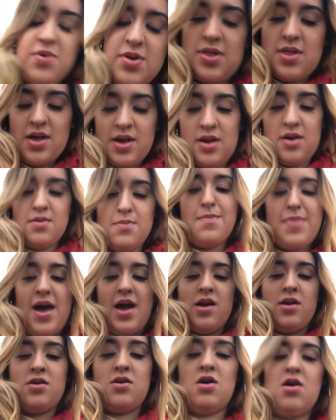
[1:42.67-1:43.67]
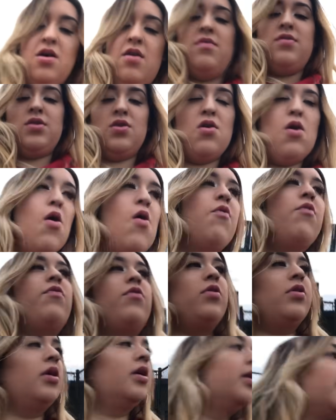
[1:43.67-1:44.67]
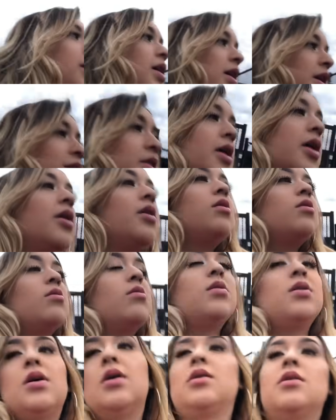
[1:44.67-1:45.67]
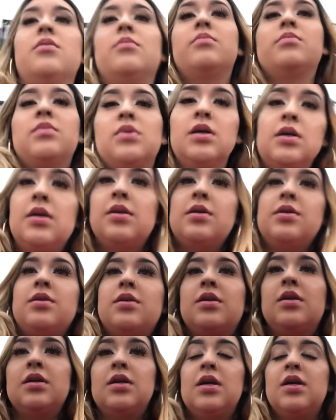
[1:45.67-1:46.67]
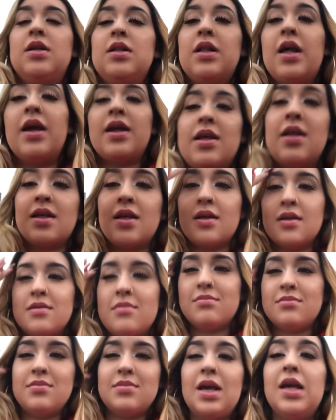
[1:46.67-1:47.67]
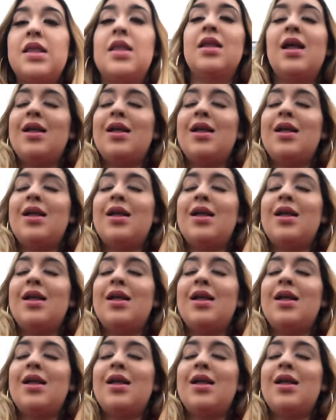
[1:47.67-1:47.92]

with like a bad cough. So hopefully they don't, like, it's